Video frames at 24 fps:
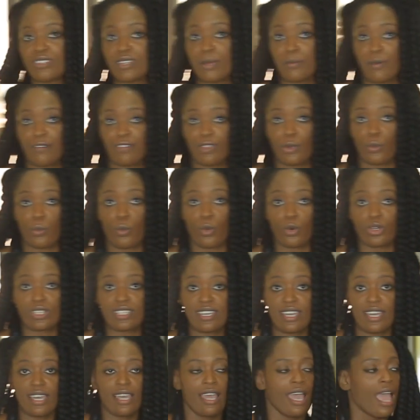some of the
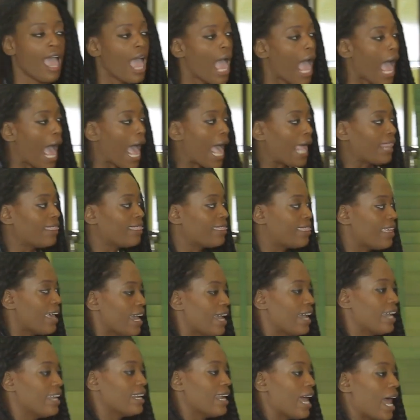water, and
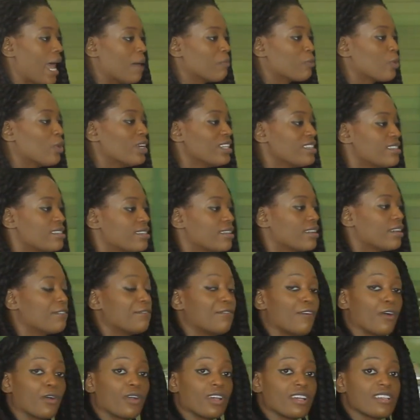then I'm going to
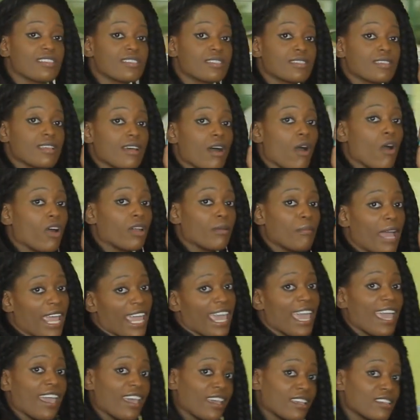focus on my
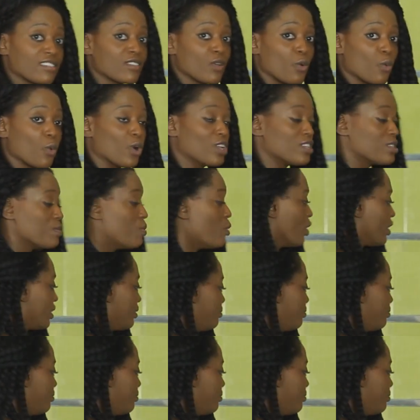eggs once more.